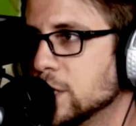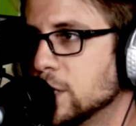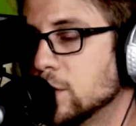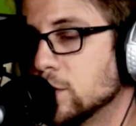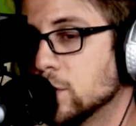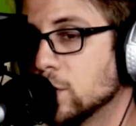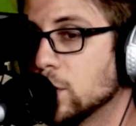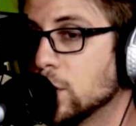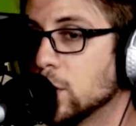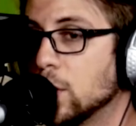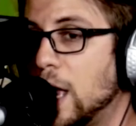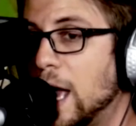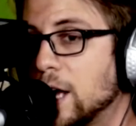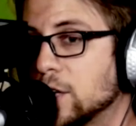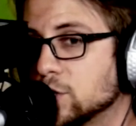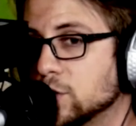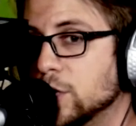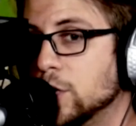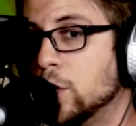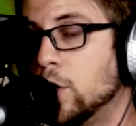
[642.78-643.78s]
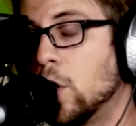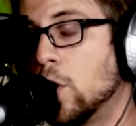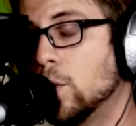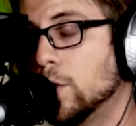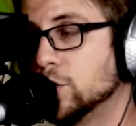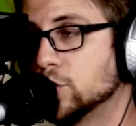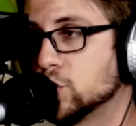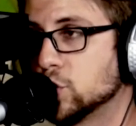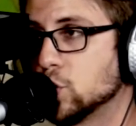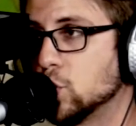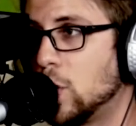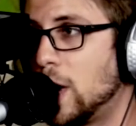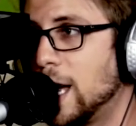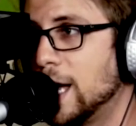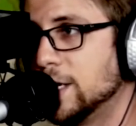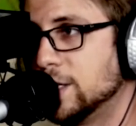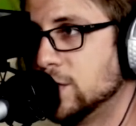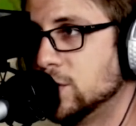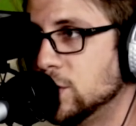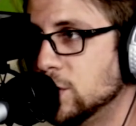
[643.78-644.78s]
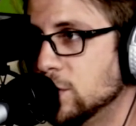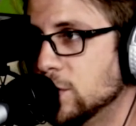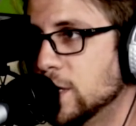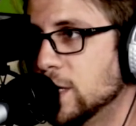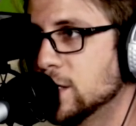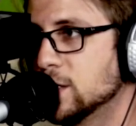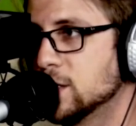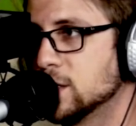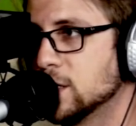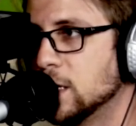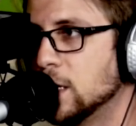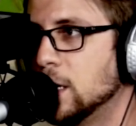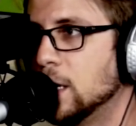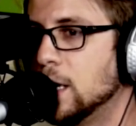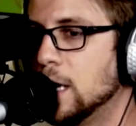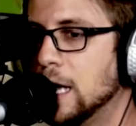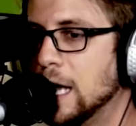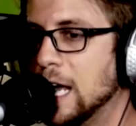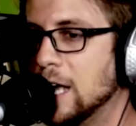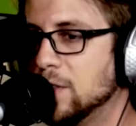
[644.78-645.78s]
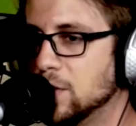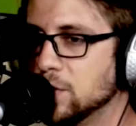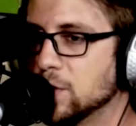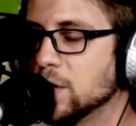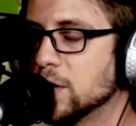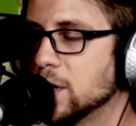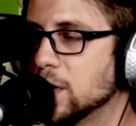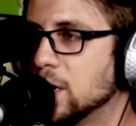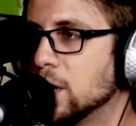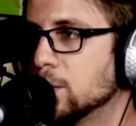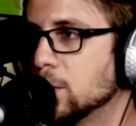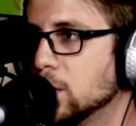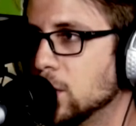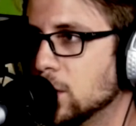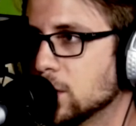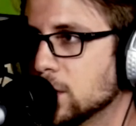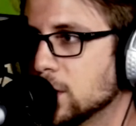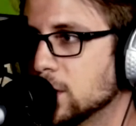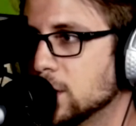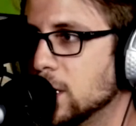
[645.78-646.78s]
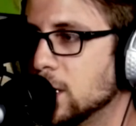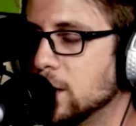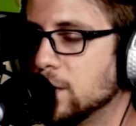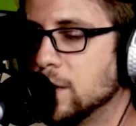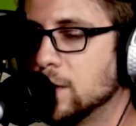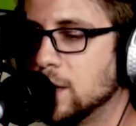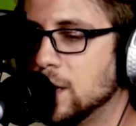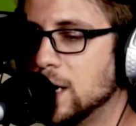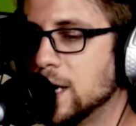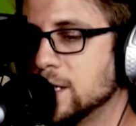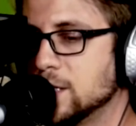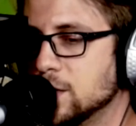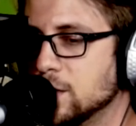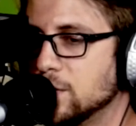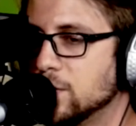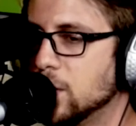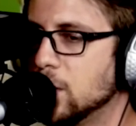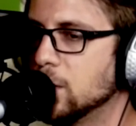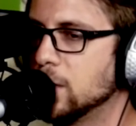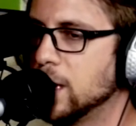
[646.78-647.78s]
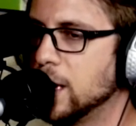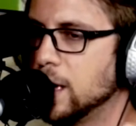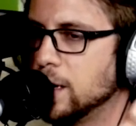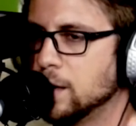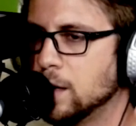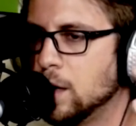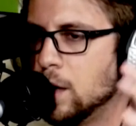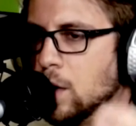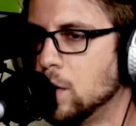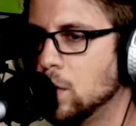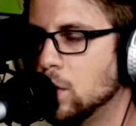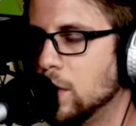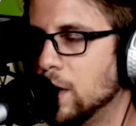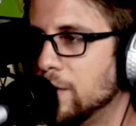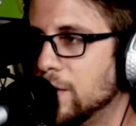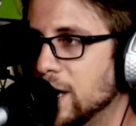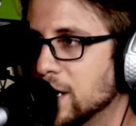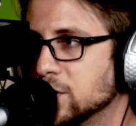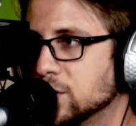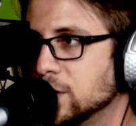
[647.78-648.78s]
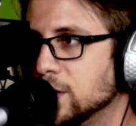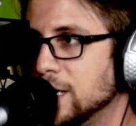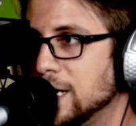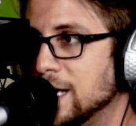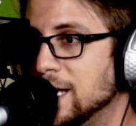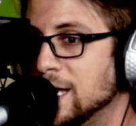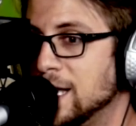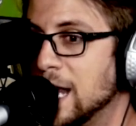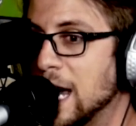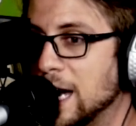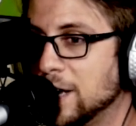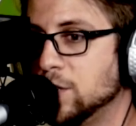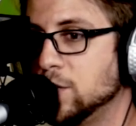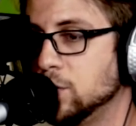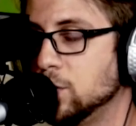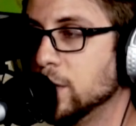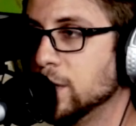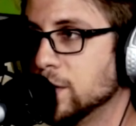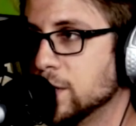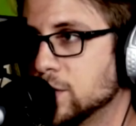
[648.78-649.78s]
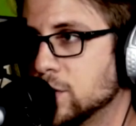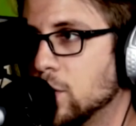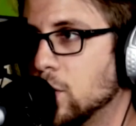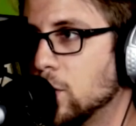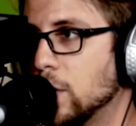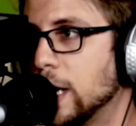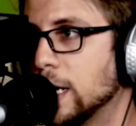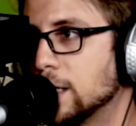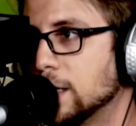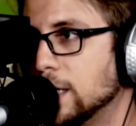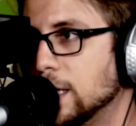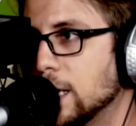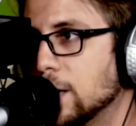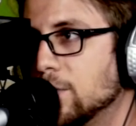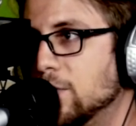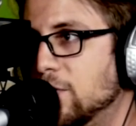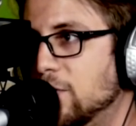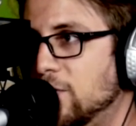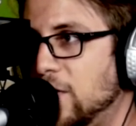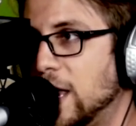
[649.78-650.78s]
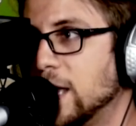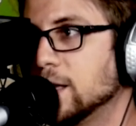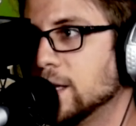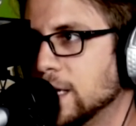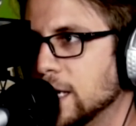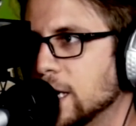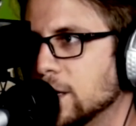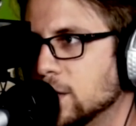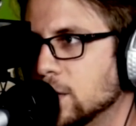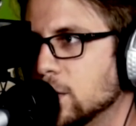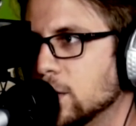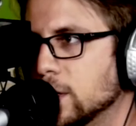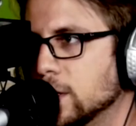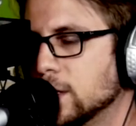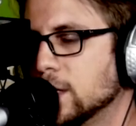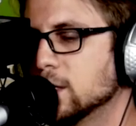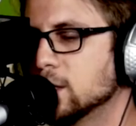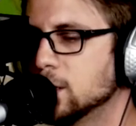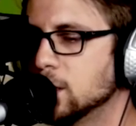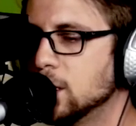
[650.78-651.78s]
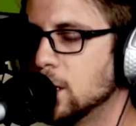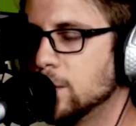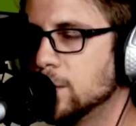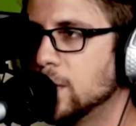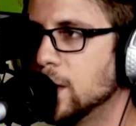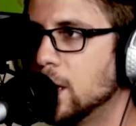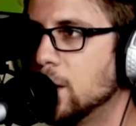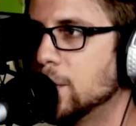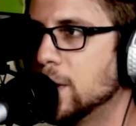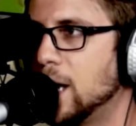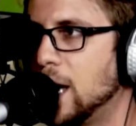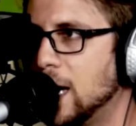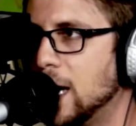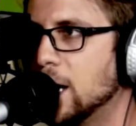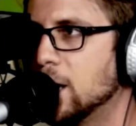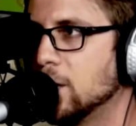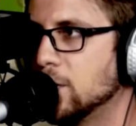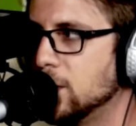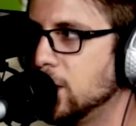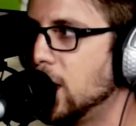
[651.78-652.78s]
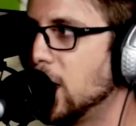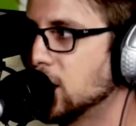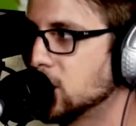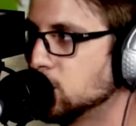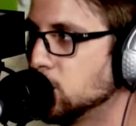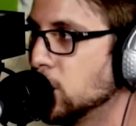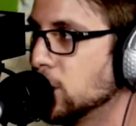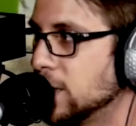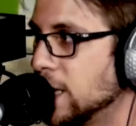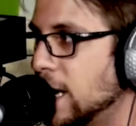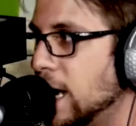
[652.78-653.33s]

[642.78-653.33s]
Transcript: and they're going to actually go and try to do this. And then they're going to come along the lines of, okay, well, I'm actually not doing this correctly. I'm failing at doing this. And then I'm going to hire the expert that